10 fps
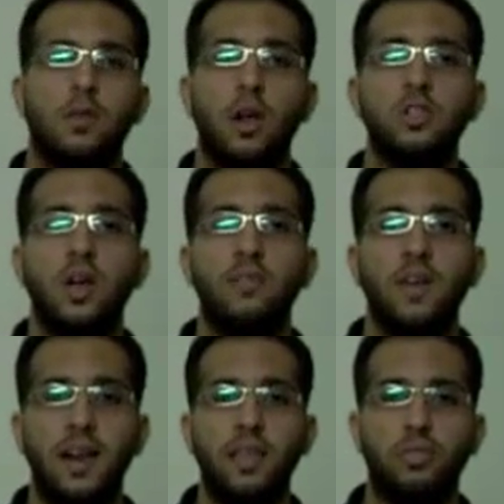They also
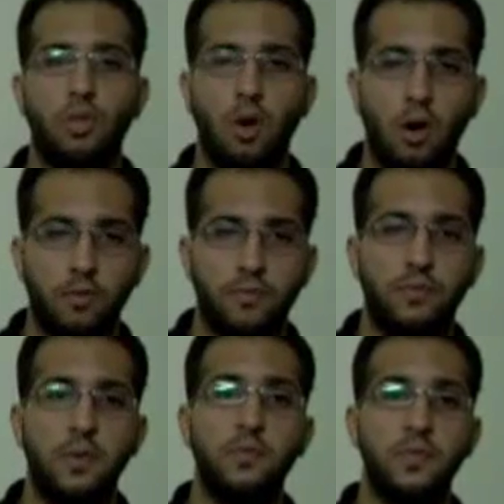have a length of
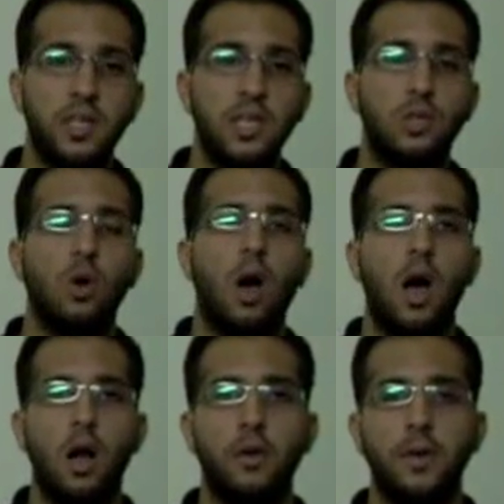50 to
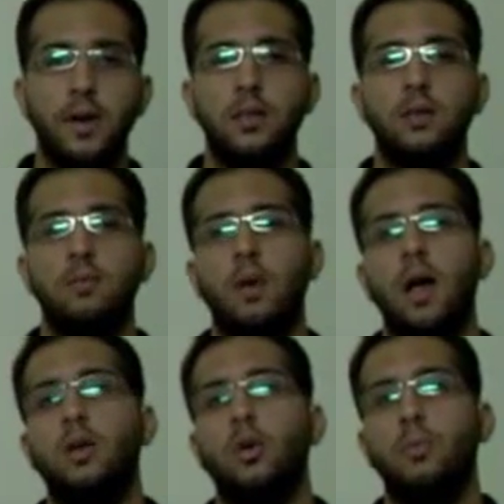100
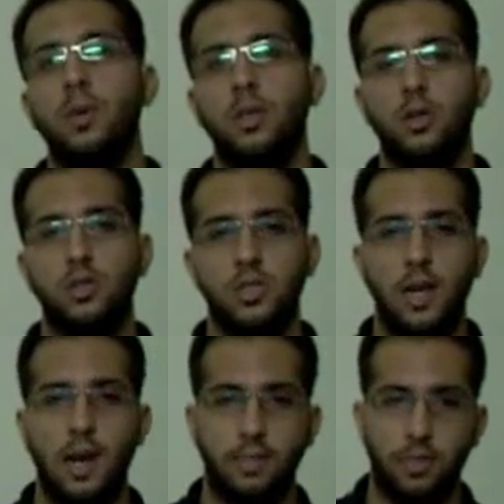micrometers
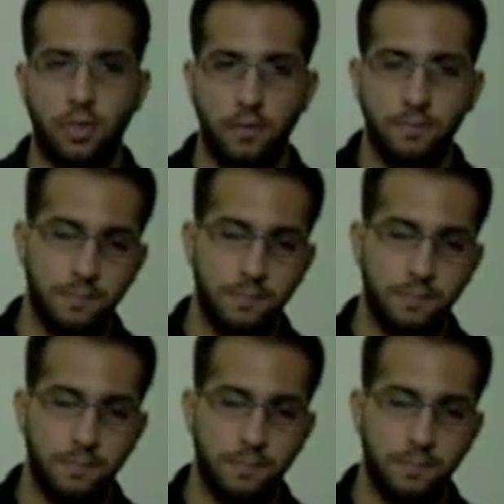in length.